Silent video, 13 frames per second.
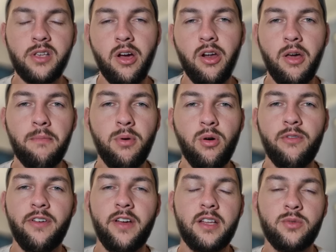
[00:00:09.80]
going on,
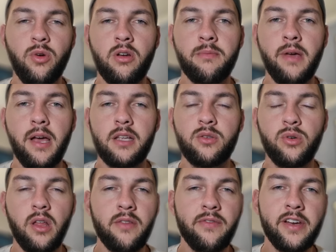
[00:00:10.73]
Port fans? Welcome back to
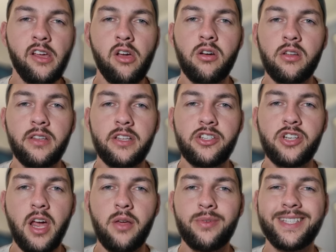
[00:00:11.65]
another video on the
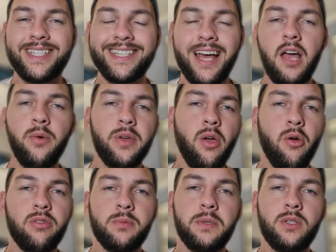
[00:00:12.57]
channel. And today we're
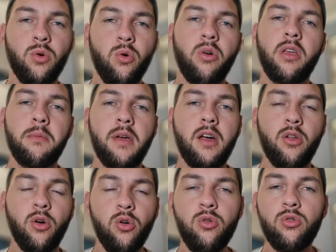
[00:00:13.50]
going to be talking about
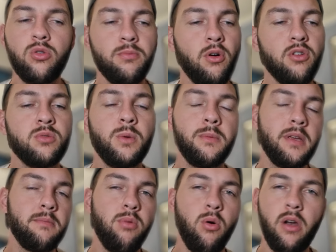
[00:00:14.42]
who could possibly
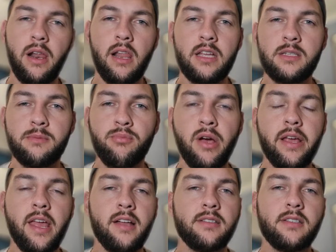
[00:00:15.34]
be Port Adelaide's
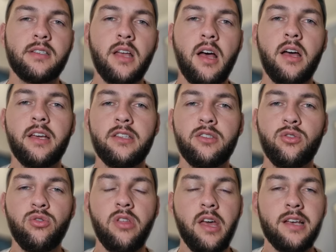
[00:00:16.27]
breakout star in
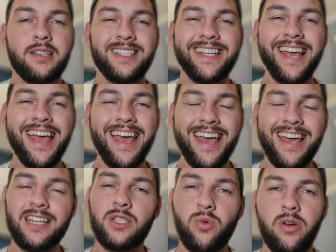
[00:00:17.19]

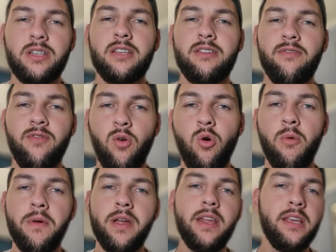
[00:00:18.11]

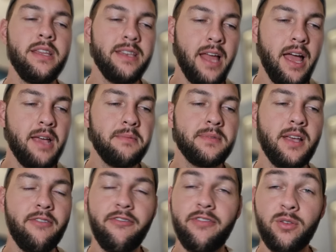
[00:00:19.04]
2024. Many names
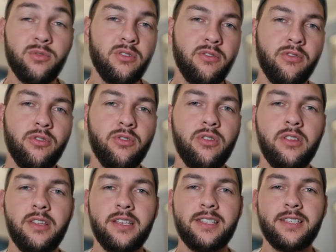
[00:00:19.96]
have filtered through
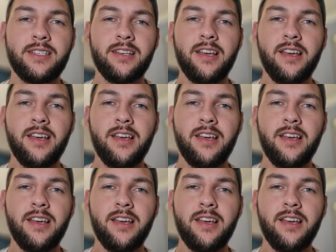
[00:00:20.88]
this,